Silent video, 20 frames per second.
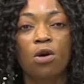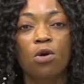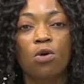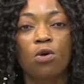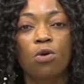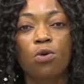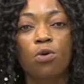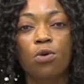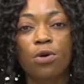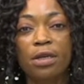
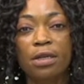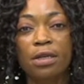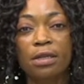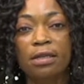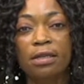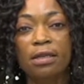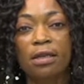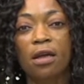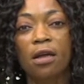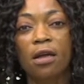who
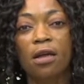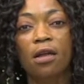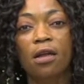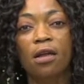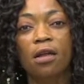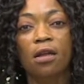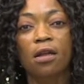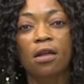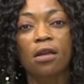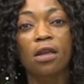is
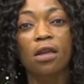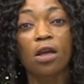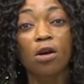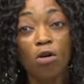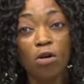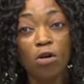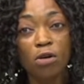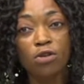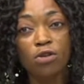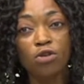
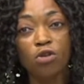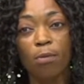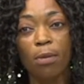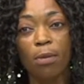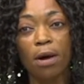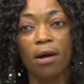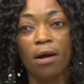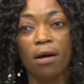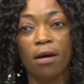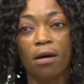the
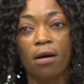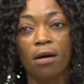customer,